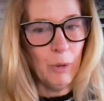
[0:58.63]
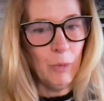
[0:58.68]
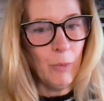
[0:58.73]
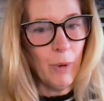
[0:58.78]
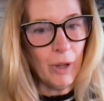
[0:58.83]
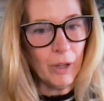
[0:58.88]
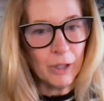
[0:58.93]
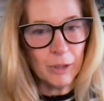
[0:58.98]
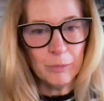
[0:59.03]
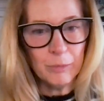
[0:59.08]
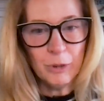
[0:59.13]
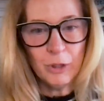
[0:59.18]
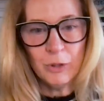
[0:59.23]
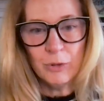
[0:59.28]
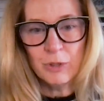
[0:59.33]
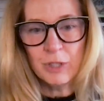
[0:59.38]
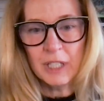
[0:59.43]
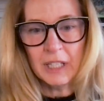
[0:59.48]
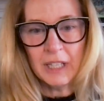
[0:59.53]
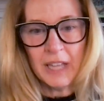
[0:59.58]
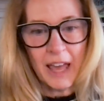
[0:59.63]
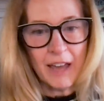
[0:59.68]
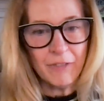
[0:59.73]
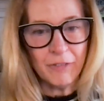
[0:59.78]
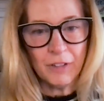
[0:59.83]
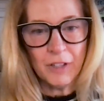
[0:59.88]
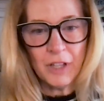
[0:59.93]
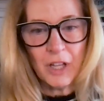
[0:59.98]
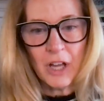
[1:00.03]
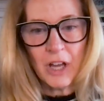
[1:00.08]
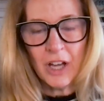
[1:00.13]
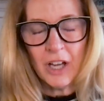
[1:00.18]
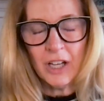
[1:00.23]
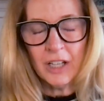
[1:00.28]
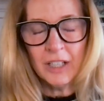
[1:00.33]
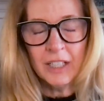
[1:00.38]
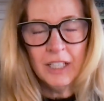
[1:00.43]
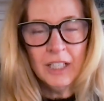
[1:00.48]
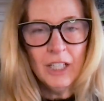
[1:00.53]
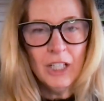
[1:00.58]
welcome you to laugh along,
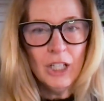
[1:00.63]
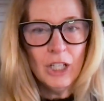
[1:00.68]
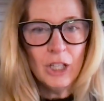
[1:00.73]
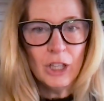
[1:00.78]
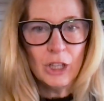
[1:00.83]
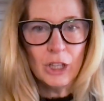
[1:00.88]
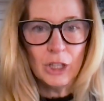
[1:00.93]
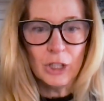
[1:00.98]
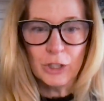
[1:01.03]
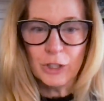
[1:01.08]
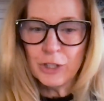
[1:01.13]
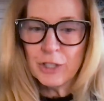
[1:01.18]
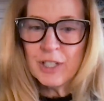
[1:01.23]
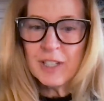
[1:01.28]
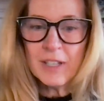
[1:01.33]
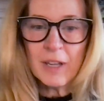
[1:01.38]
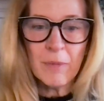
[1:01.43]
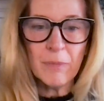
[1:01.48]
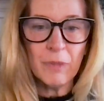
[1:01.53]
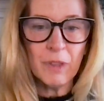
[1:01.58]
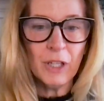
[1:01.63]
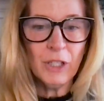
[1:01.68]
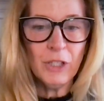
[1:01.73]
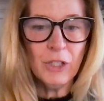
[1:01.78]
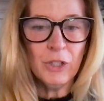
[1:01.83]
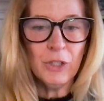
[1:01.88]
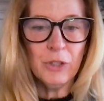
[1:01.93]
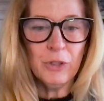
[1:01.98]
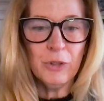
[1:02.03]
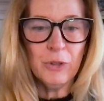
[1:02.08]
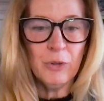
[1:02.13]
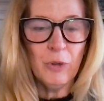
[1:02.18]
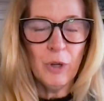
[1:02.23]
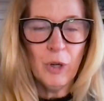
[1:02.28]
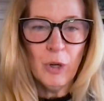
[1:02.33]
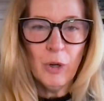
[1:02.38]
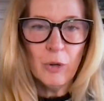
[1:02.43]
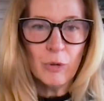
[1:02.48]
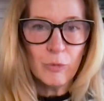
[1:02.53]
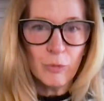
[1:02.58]
learn something new,
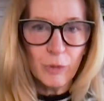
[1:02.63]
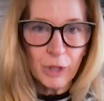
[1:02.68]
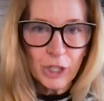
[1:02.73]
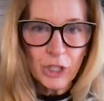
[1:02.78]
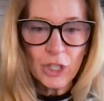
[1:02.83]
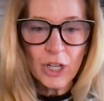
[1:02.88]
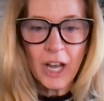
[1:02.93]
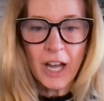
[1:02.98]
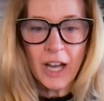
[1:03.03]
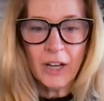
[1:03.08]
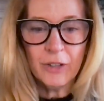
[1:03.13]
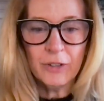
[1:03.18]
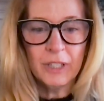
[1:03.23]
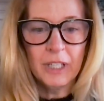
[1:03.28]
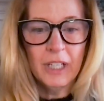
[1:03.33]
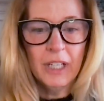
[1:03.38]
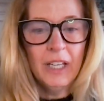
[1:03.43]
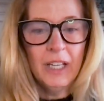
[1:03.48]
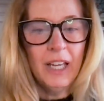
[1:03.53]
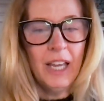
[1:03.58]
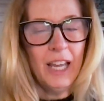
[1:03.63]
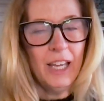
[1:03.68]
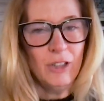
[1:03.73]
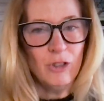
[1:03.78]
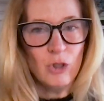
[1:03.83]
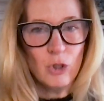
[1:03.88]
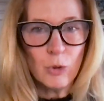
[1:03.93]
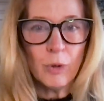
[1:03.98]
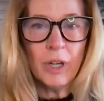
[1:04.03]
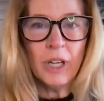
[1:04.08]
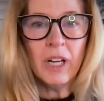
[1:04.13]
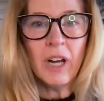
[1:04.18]
reach out, and join